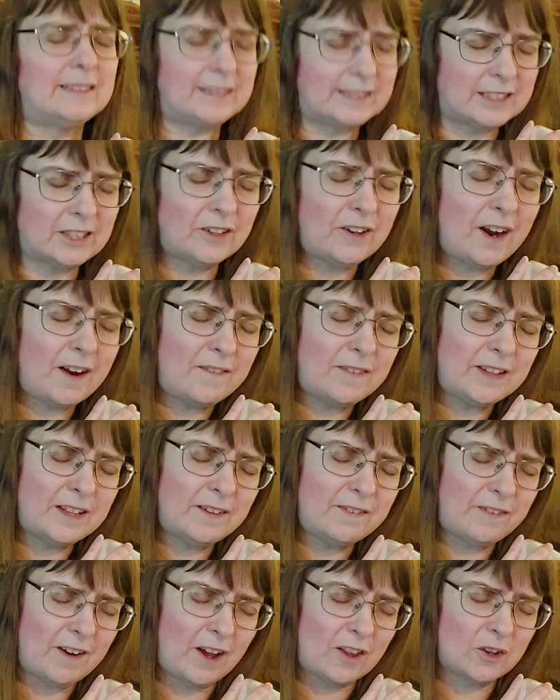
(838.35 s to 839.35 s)
Dear
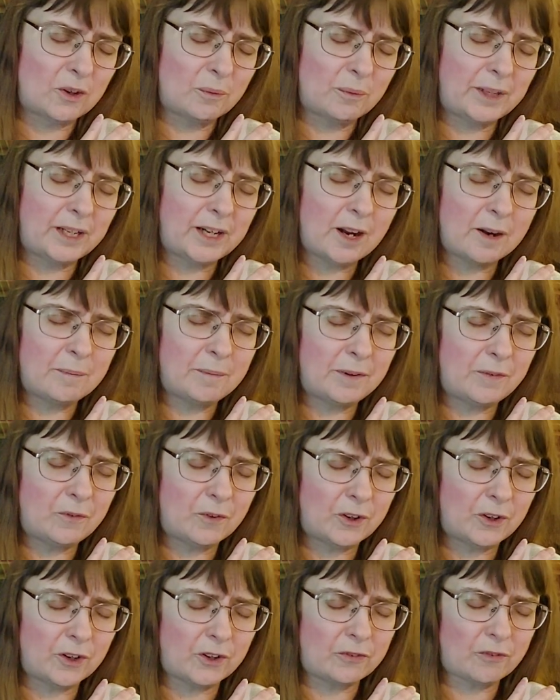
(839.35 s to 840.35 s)
Heavenly Father, we come
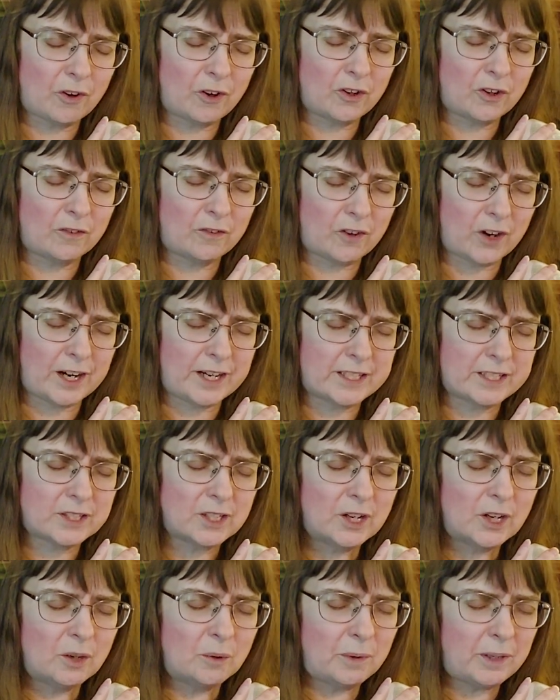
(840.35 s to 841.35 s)
before your throne of grace.
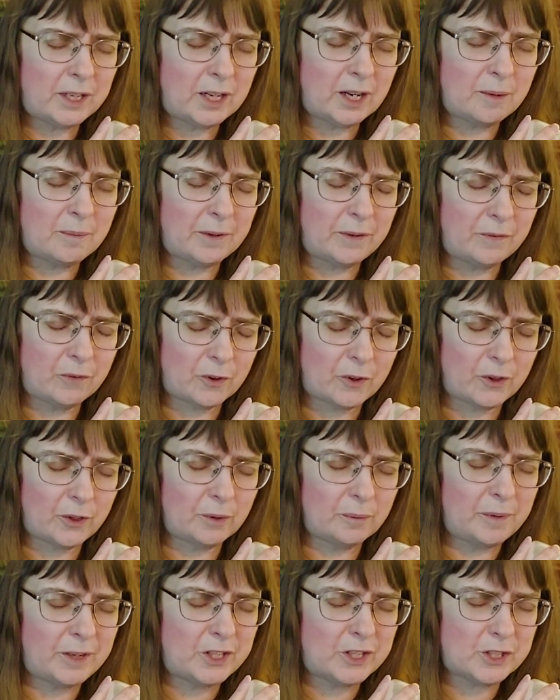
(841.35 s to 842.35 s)
We come before you
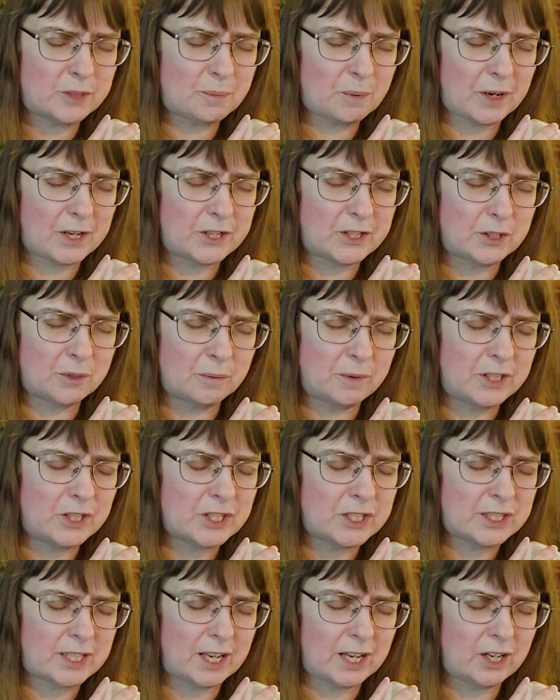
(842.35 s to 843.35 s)
and we just praise you and we
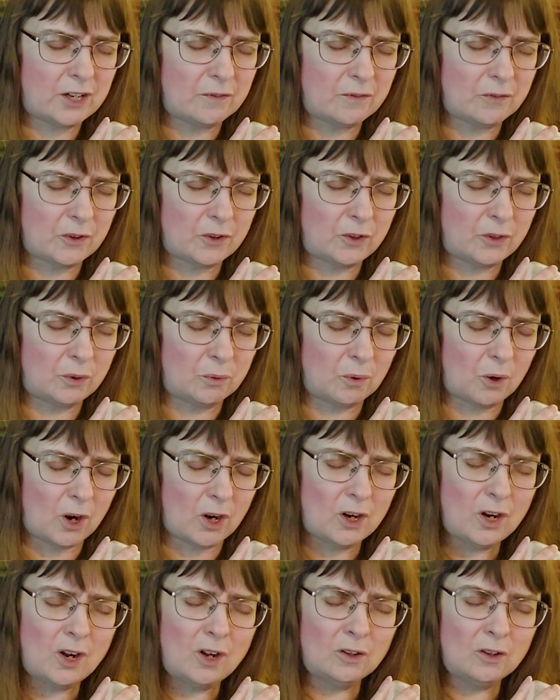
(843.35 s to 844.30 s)
just thank you for who you are.